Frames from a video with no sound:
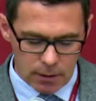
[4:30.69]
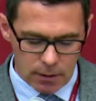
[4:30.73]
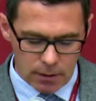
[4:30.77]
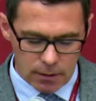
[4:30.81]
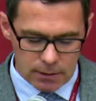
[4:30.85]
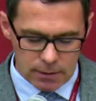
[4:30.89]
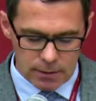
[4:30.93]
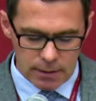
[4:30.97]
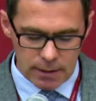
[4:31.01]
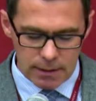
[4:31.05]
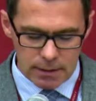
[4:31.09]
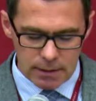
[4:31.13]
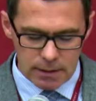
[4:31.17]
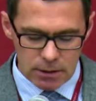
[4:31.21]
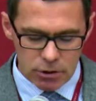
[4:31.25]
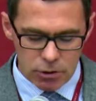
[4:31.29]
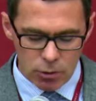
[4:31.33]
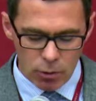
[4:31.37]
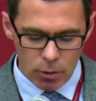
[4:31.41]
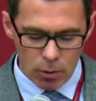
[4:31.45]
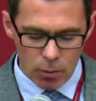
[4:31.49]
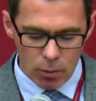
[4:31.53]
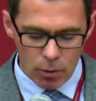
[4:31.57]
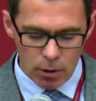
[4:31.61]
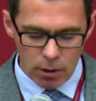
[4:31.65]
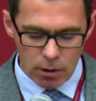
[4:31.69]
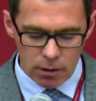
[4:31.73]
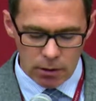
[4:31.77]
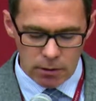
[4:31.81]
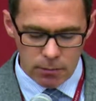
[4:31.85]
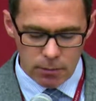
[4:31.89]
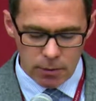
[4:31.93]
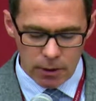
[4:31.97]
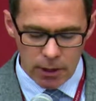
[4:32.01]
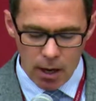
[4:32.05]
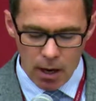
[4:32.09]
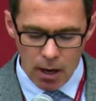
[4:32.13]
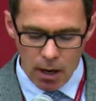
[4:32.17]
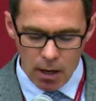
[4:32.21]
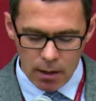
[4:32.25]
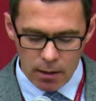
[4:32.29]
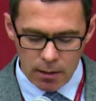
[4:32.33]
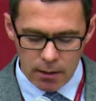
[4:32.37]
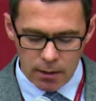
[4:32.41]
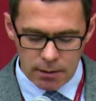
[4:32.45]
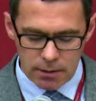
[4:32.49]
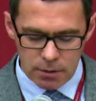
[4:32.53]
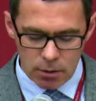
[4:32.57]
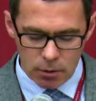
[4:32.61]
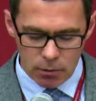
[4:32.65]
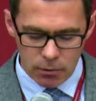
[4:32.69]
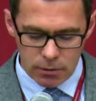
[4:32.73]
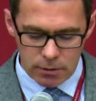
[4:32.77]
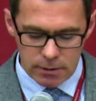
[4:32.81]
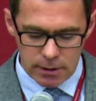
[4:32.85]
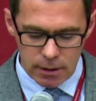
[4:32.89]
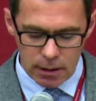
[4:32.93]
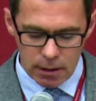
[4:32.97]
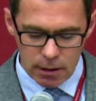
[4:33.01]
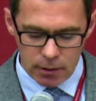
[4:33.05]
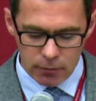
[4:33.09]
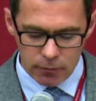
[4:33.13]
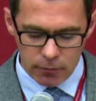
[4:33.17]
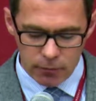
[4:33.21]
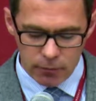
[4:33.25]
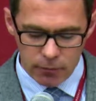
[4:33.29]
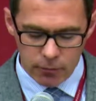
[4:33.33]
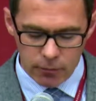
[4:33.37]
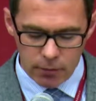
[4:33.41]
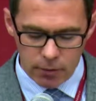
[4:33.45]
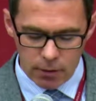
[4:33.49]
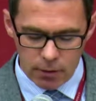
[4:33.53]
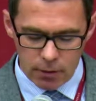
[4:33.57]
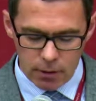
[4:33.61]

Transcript: sees into a world beyond its own self,